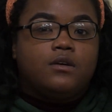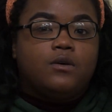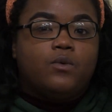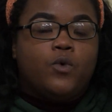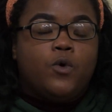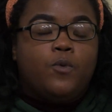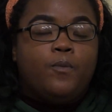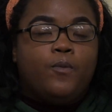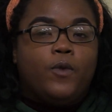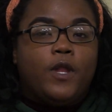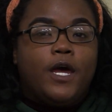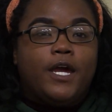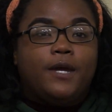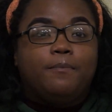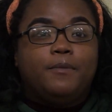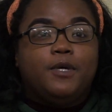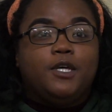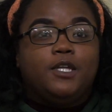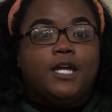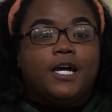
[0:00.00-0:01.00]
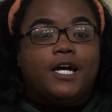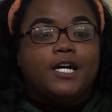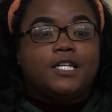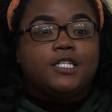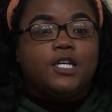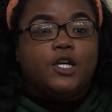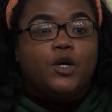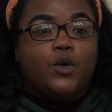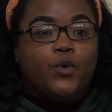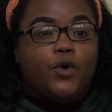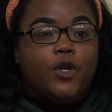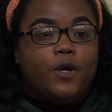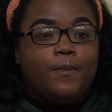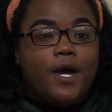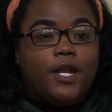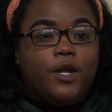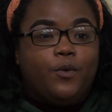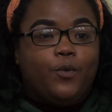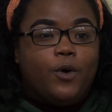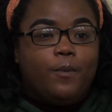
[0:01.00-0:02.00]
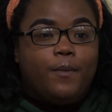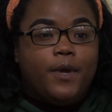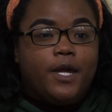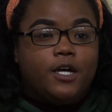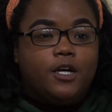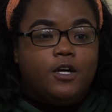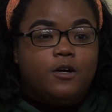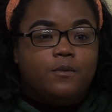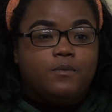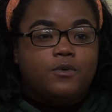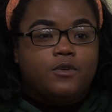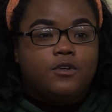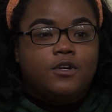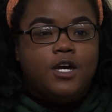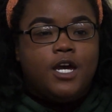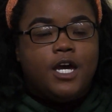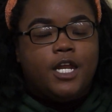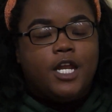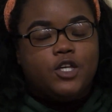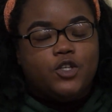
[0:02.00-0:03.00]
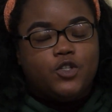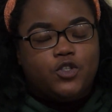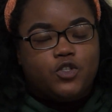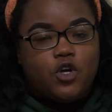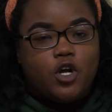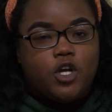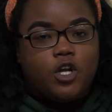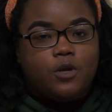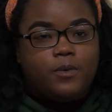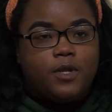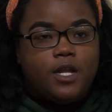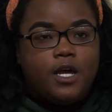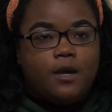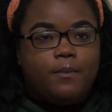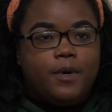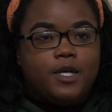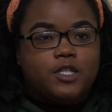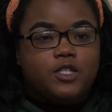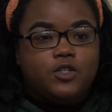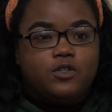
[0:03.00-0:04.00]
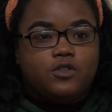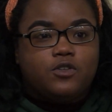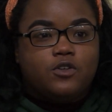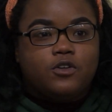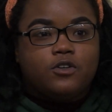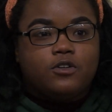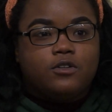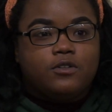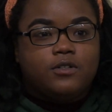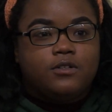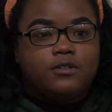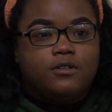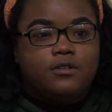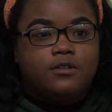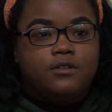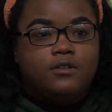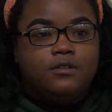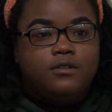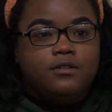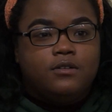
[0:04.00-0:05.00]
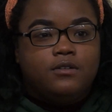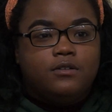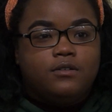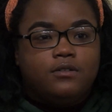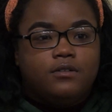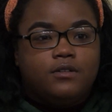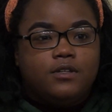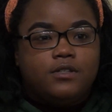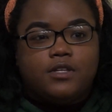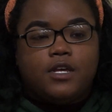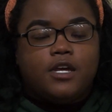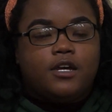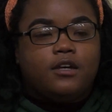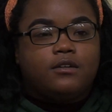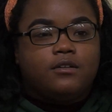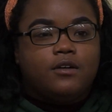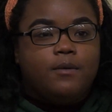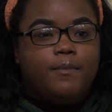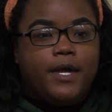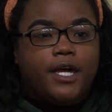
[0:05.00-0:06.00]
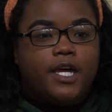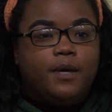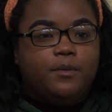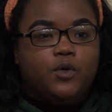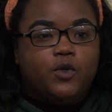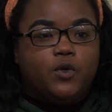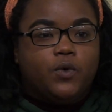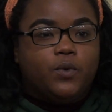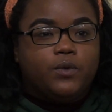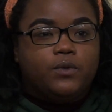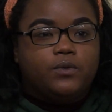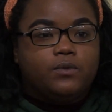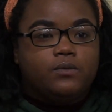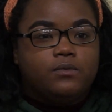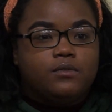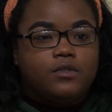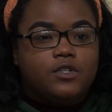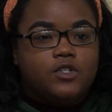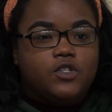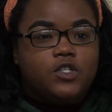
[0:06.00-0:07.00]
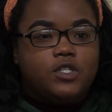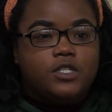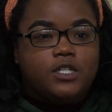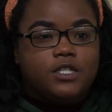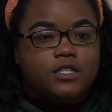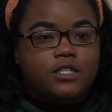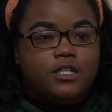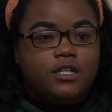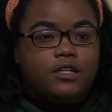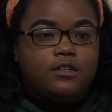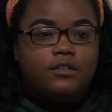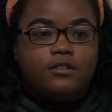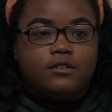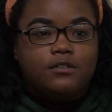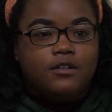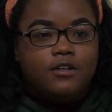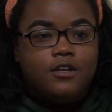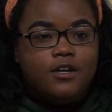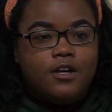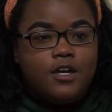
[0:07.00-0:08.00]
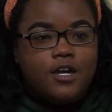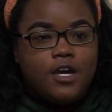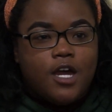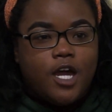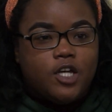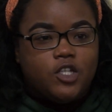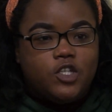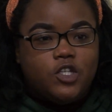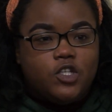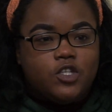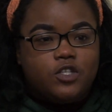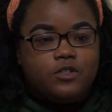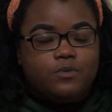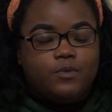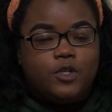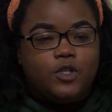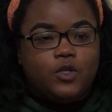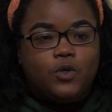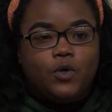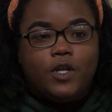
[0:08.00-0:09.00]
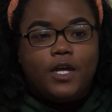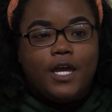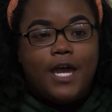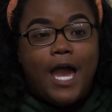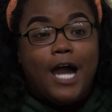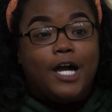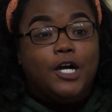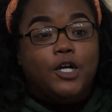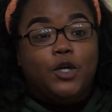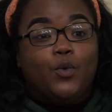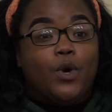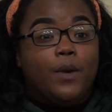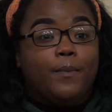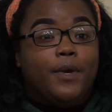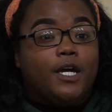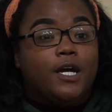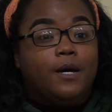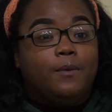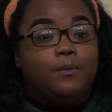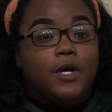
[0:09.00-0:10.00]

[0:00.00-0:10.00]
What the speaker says: well, like me, like I said, growing up, I didn't wear makeup, and I just started. But like my sister, it's like a makeup guru, and she's 16, and she just been doing it. I couldn't wear makeup